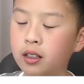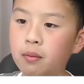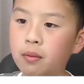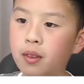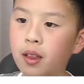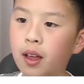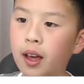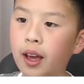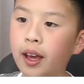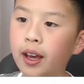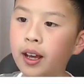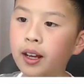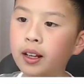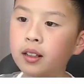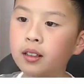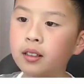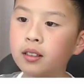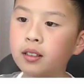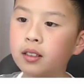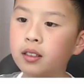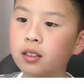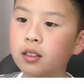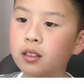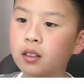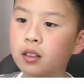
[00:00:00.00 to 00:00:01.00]
The
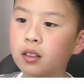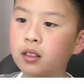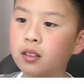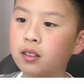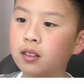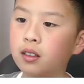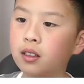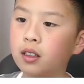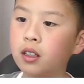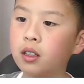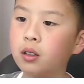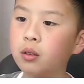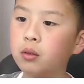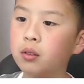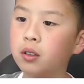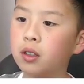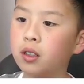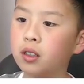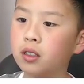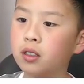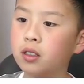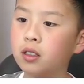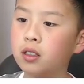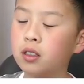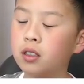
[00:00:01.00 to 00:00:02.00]
x is
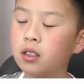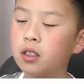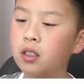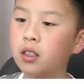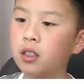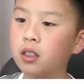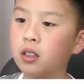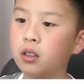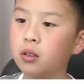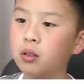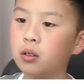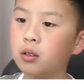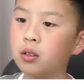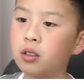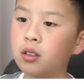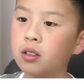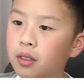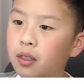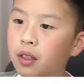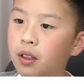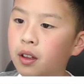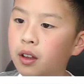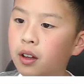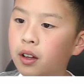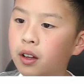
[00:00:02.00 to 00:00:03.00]
equal to
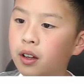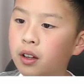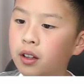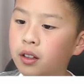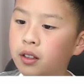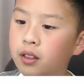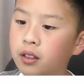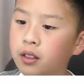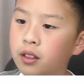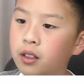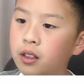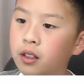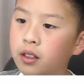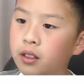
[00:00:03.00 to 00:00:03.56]
the